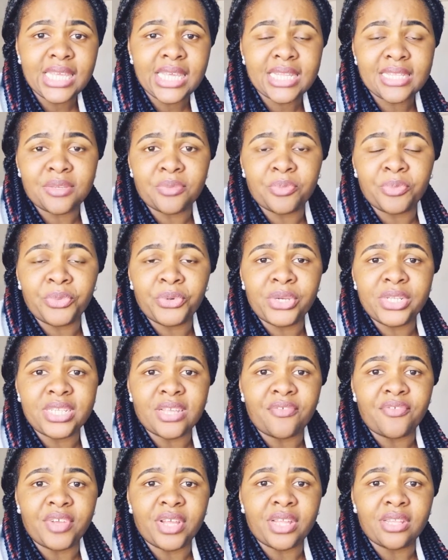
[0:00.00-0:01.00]
At some point I
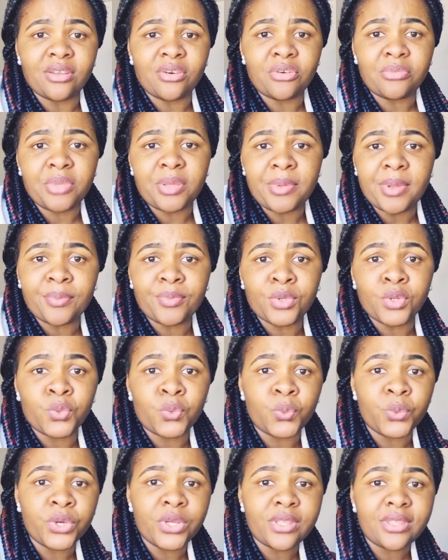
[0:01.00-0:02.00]
felt, oh, maybe I'm not
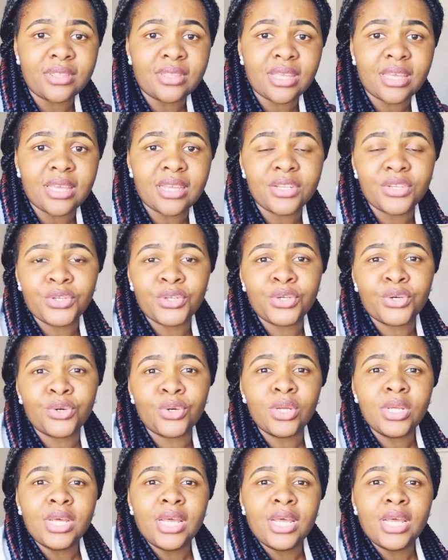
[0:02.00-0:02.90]
worth it, you know.